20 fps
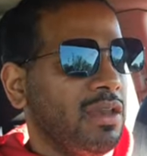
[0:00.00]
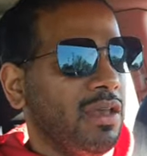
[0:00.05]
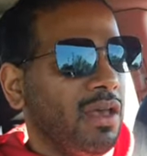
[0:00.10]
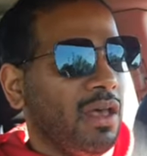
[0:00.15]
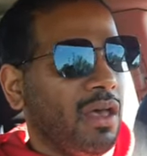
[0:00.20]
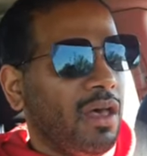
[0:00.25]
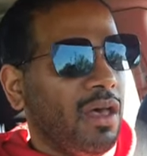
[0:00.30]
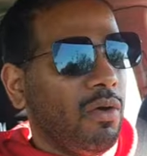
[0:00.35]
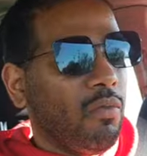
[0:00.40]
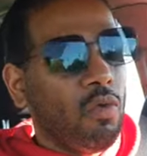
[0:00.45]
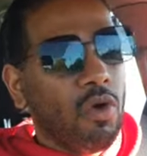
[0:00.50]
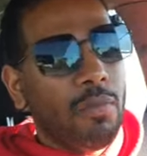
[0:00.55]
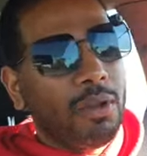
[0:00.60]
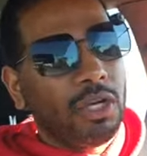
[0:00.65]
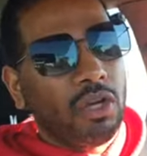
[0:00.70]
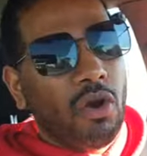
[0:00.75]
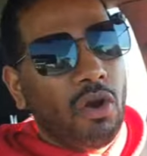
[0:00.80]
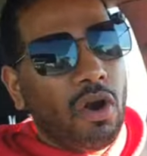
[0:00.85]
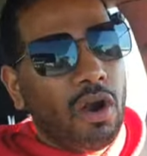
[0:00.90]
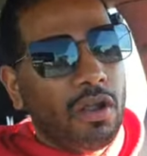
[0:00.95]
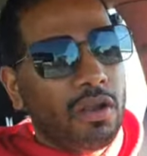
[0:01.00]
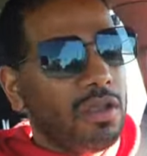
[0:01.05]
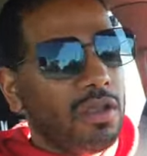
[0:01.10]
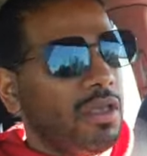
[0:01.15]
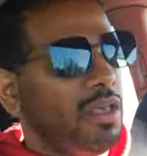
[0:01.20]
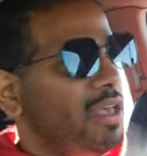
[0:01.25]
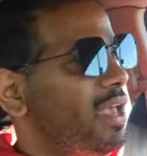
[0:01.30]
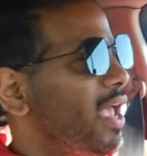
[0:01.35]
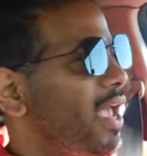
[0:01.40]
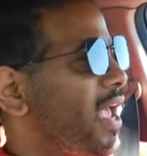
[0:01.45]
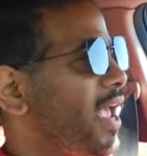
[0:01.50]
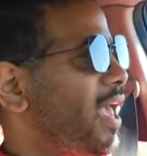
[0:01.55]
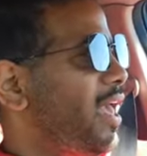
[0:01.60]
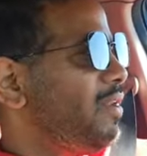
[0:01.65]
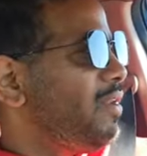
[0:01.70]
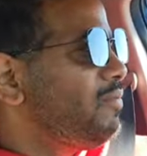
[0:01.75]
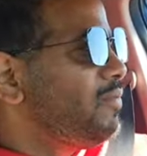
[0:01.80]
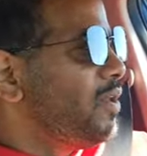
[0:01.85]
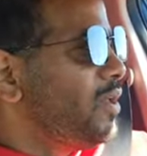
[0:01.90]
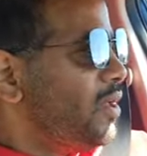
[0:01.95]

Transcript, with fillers: uh, well, my daughter. And,